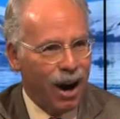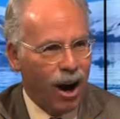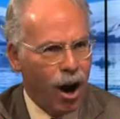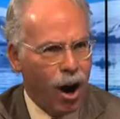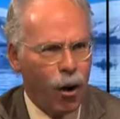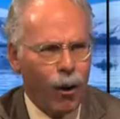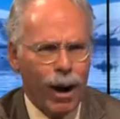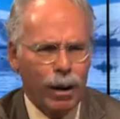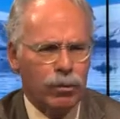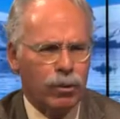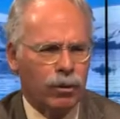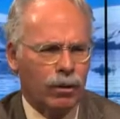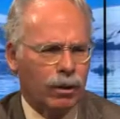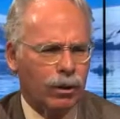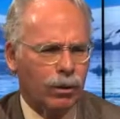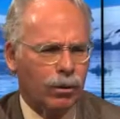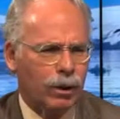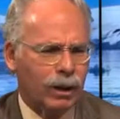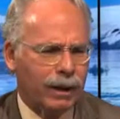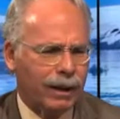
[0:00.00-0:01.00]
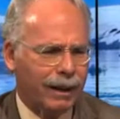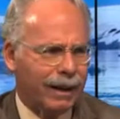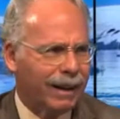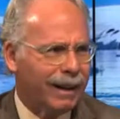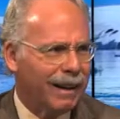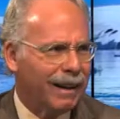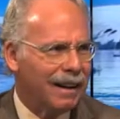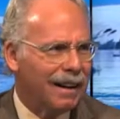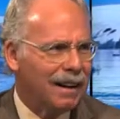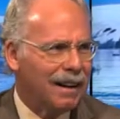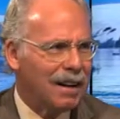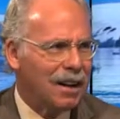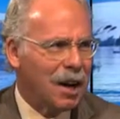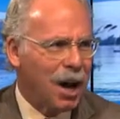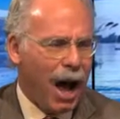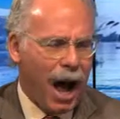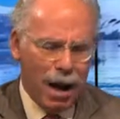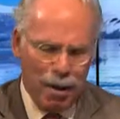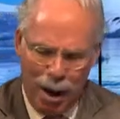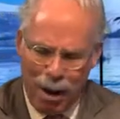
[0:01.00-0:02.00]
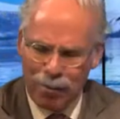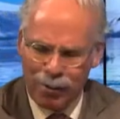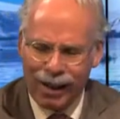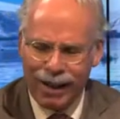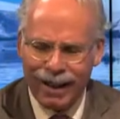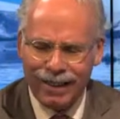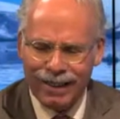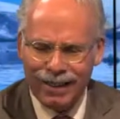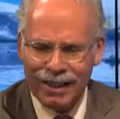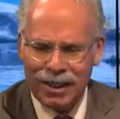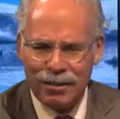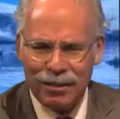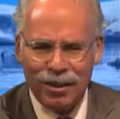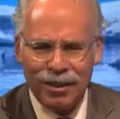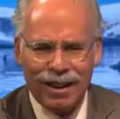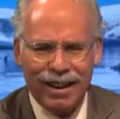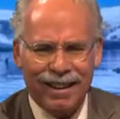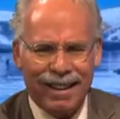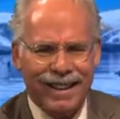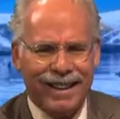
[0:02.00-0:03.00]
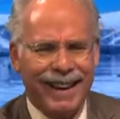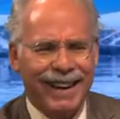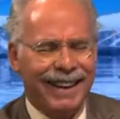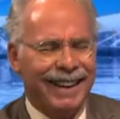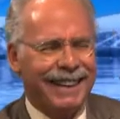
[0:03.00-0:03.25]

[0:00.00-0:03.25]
Oh, absolutely. Or just glad you lived to tell the I, tale. I'm glad to live to tell the tale.